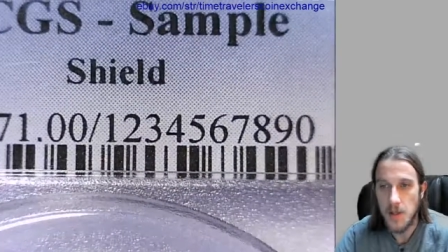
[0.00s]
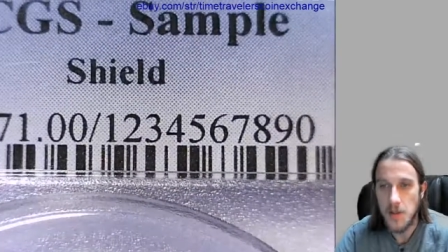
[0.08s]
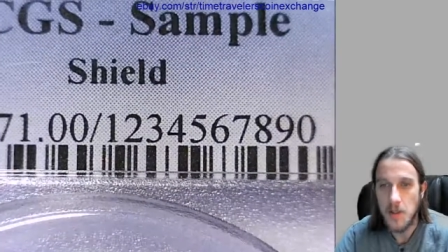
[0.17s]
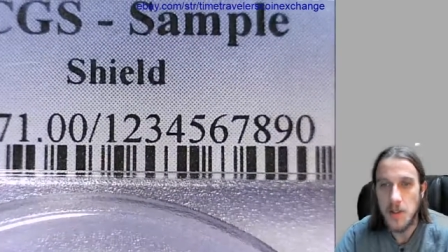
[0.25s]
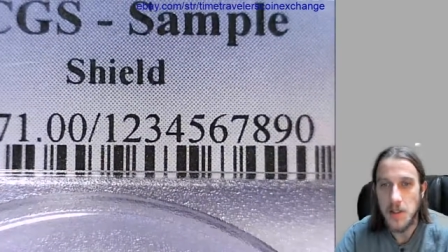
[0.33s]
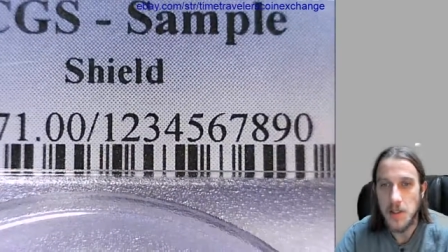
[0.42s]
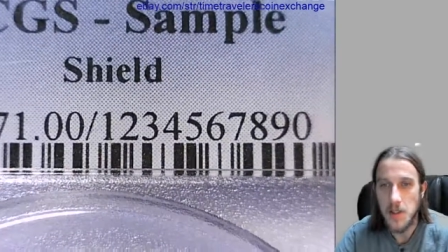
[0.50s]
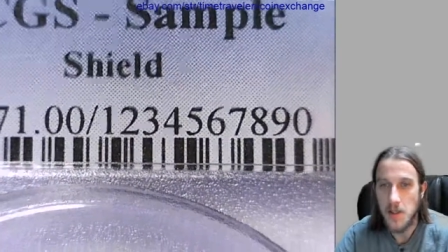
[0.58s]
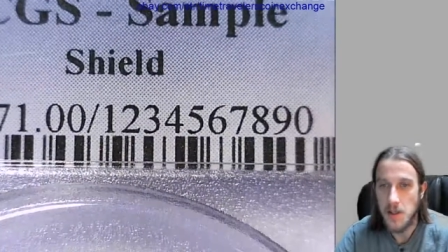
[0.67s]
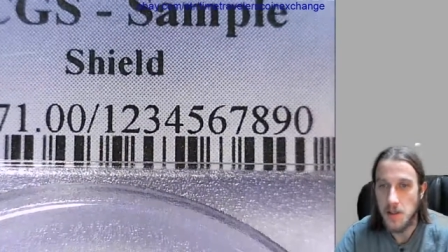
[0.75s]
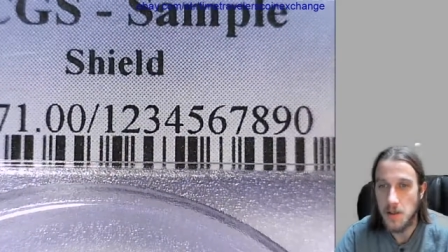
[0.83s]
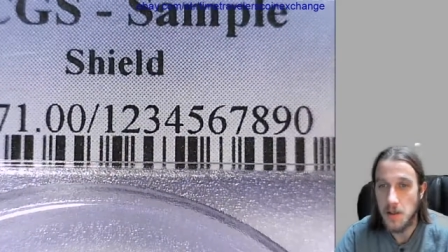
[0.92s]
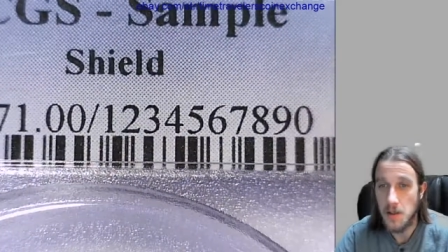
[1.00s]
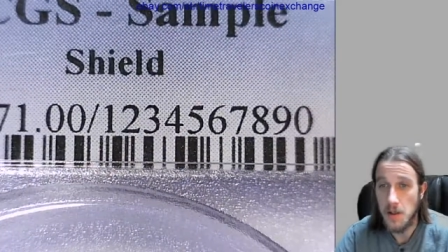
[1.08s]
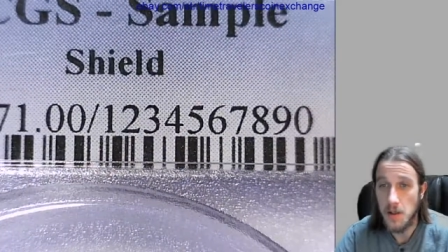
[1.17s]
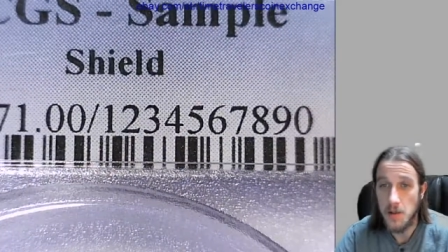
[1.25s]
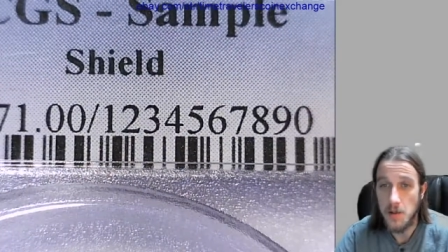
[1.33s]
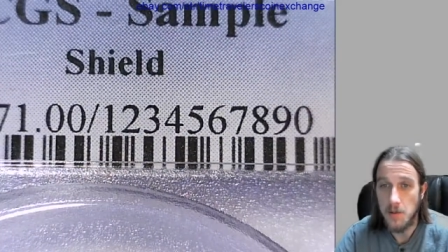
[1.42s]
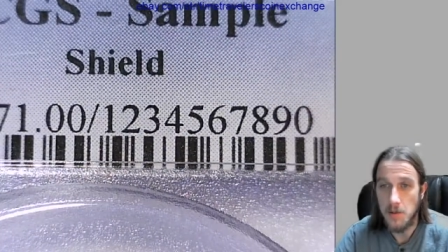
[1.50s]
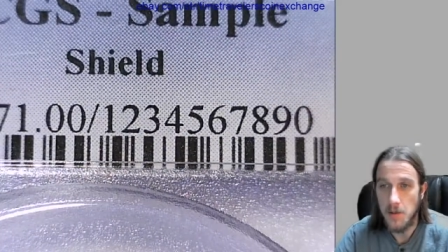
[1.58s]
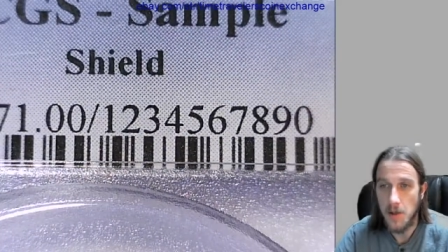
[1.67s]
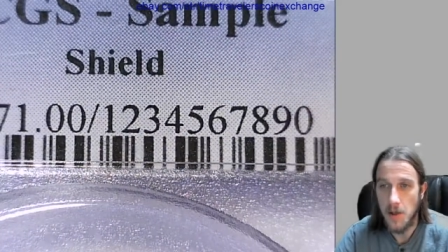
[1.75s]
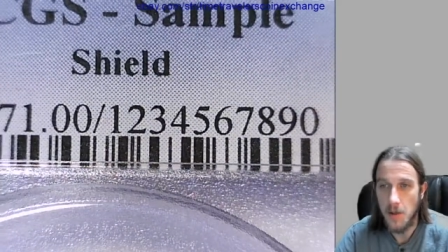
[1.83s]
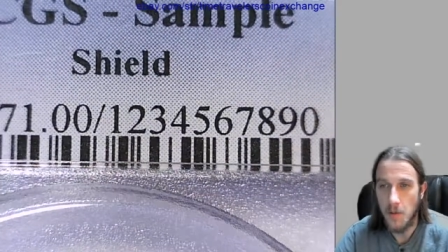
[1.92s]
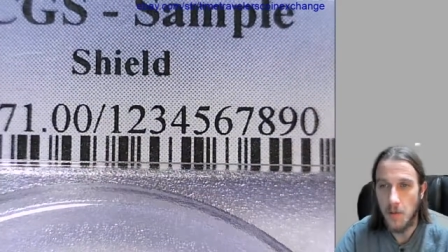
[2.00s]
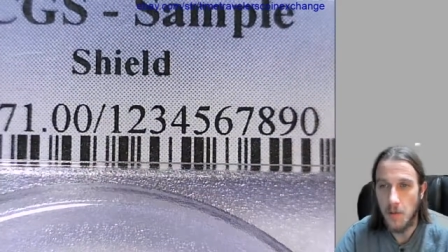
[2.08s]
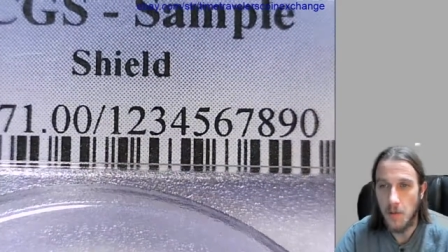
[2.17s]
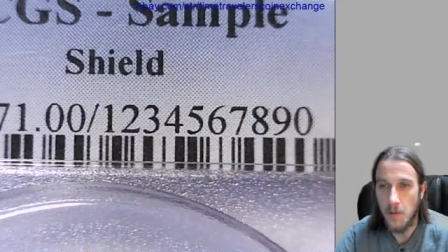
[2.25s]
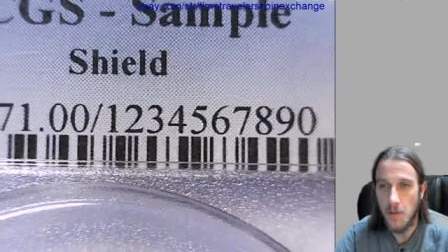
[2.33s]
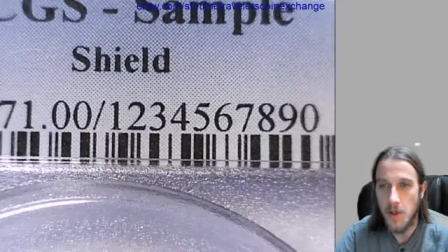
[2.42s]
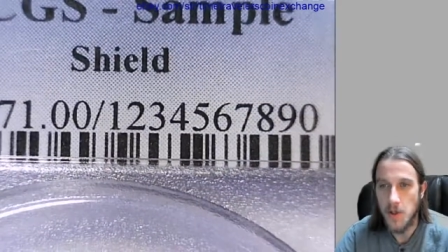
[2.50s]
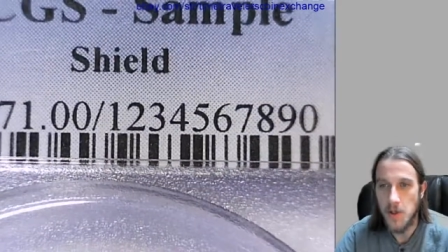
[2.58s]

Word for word: As you can see, the cert is 1,